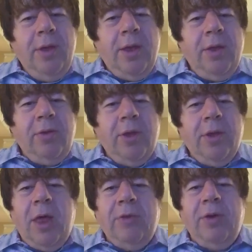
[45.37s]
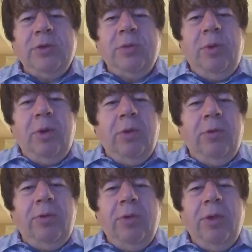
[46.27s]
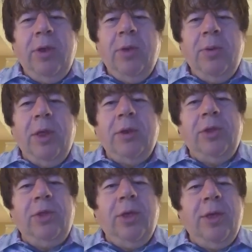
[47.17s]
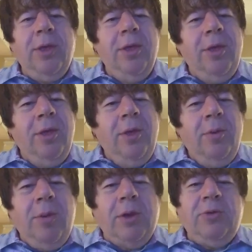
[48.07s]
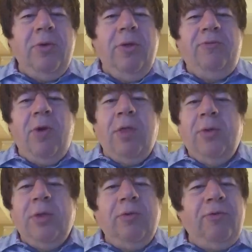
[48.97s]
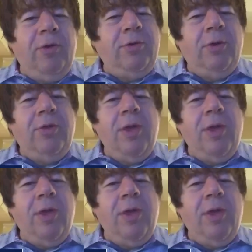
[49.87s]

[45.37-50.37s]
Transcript: I guess like a lot of entrepreneurs, we tend to think much farther into the future.